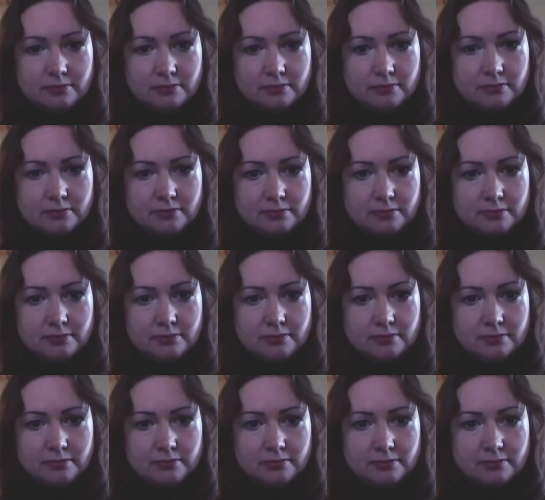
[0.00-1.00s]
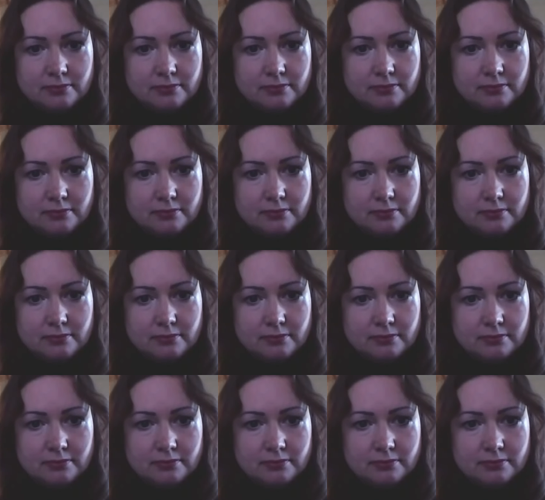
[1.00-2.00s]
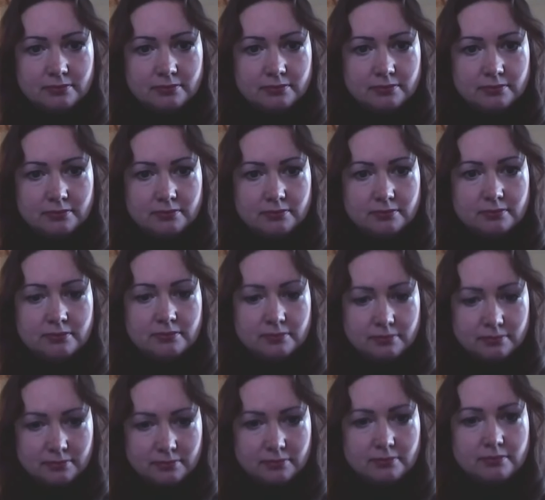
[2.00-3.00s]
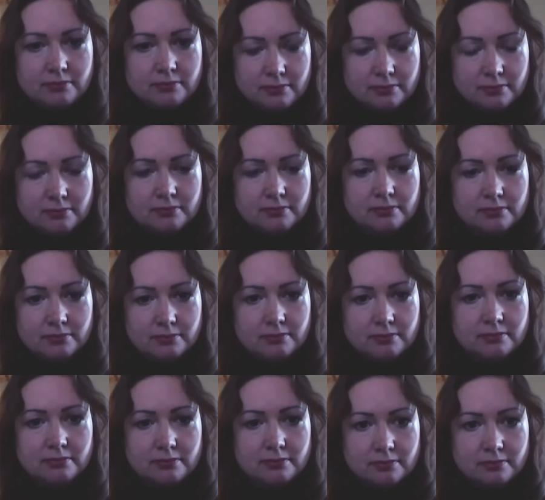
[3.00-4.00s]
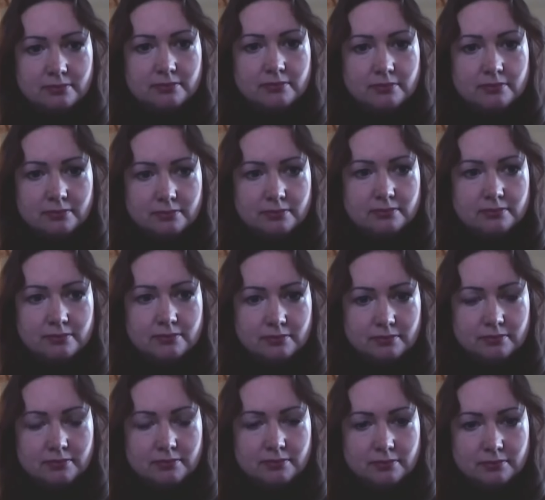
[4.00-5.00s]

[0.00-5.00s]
(silent)